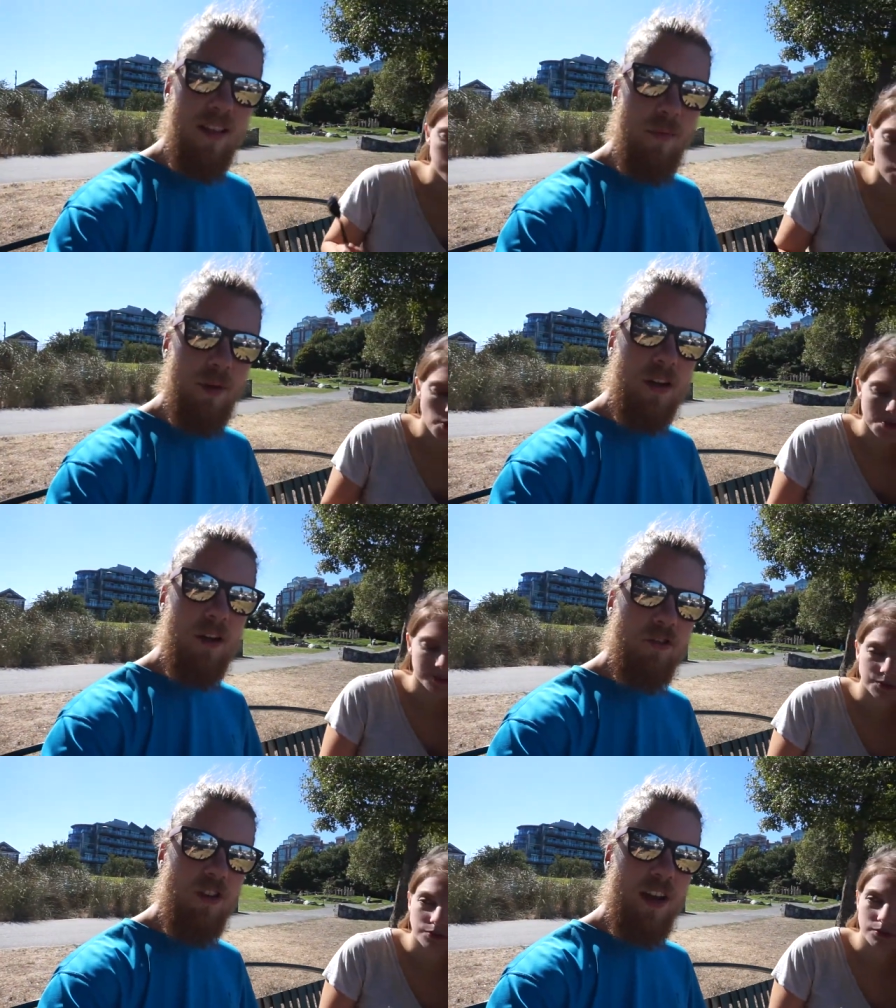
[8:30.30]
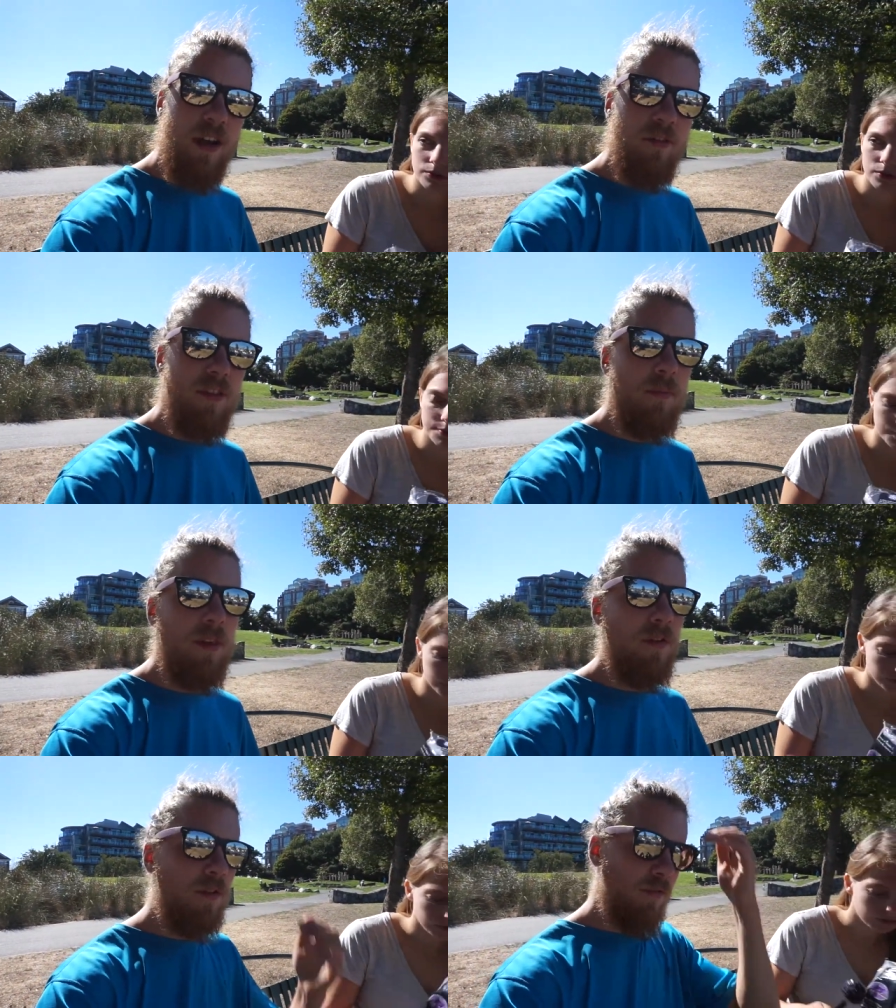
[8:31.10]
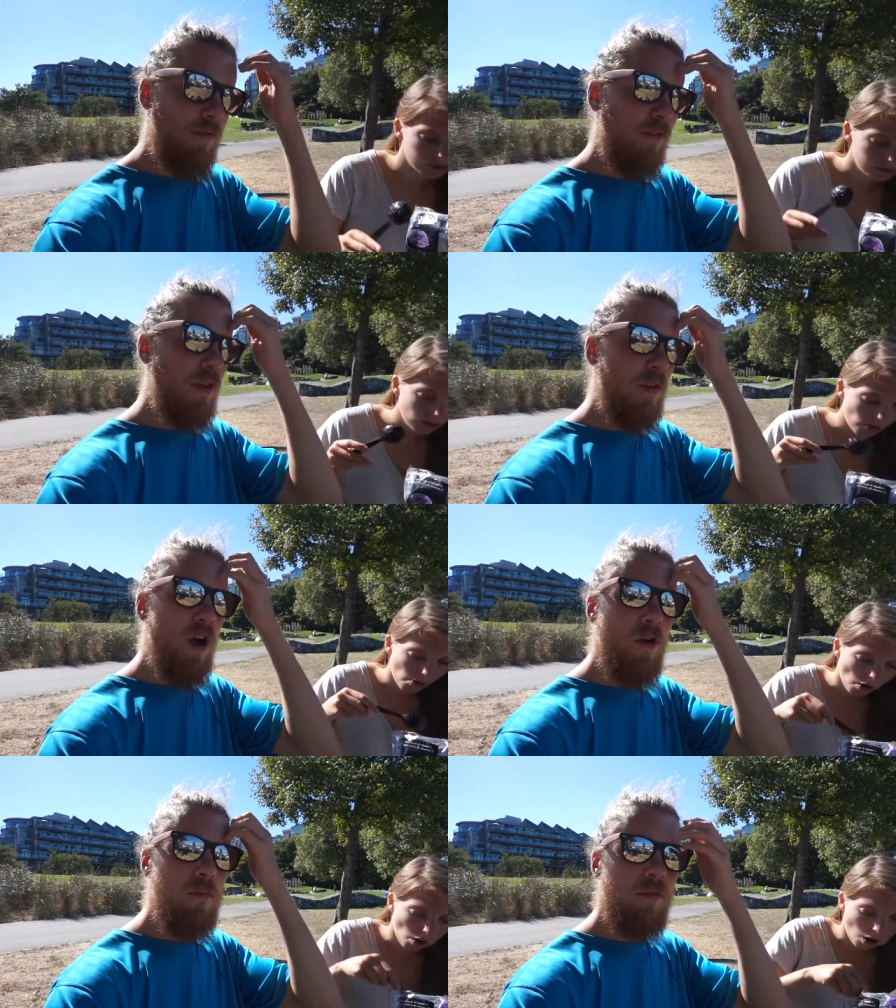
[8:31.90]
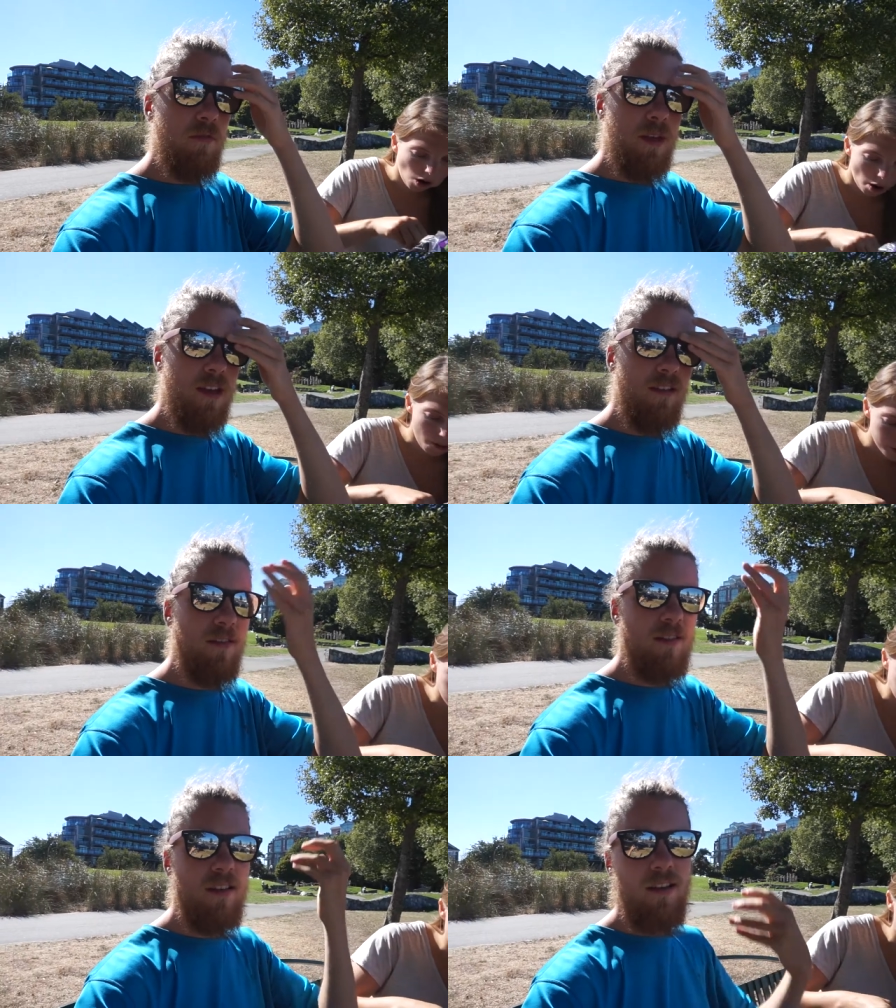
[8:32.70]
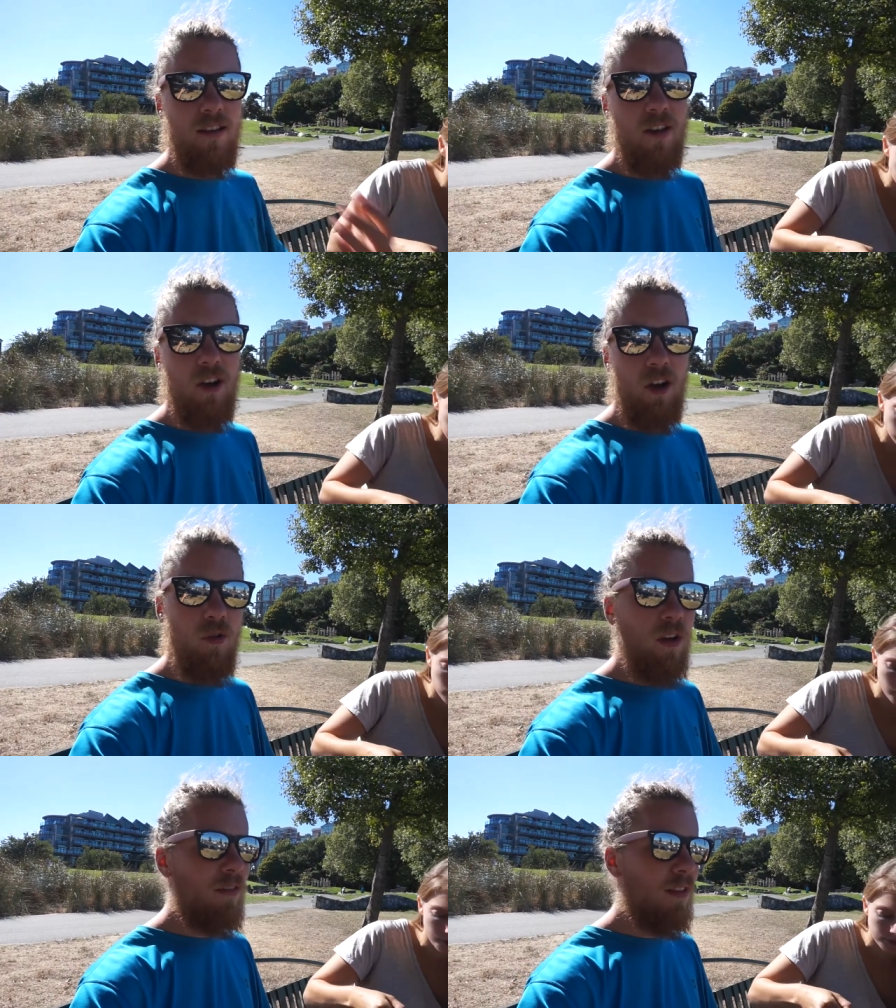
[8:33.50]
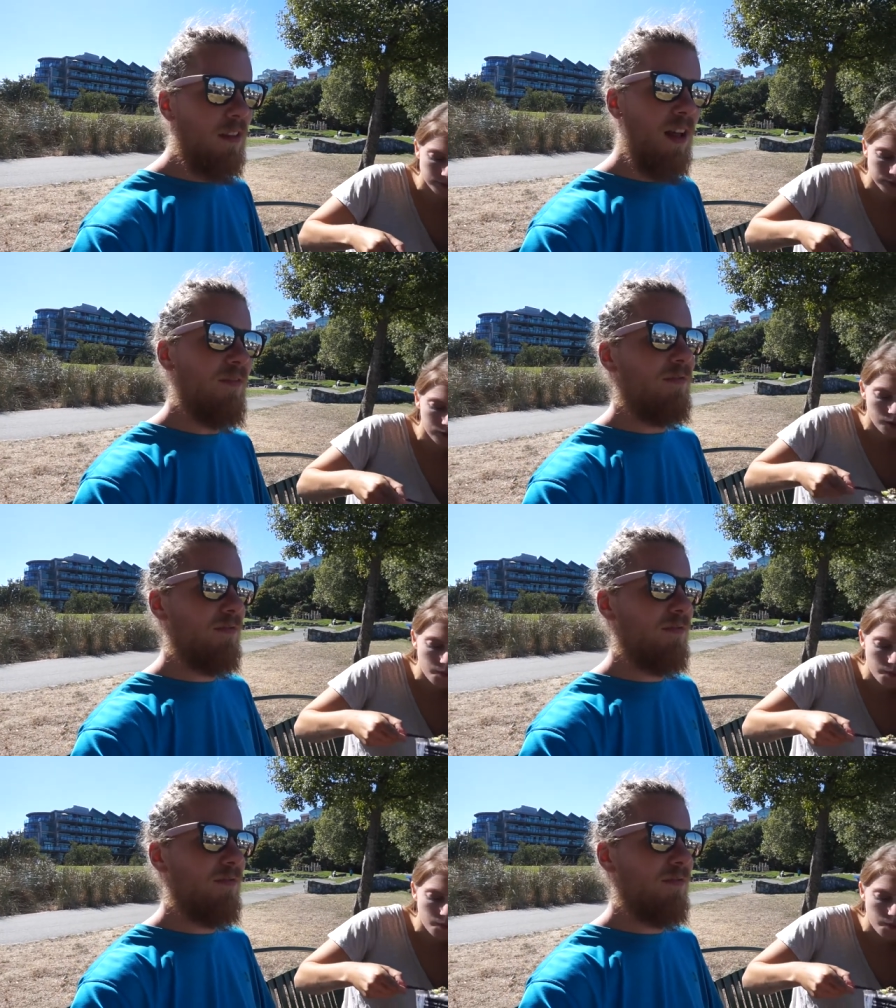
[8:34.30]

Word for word: and then we're gonna go check out some of those float homes because who doesn't love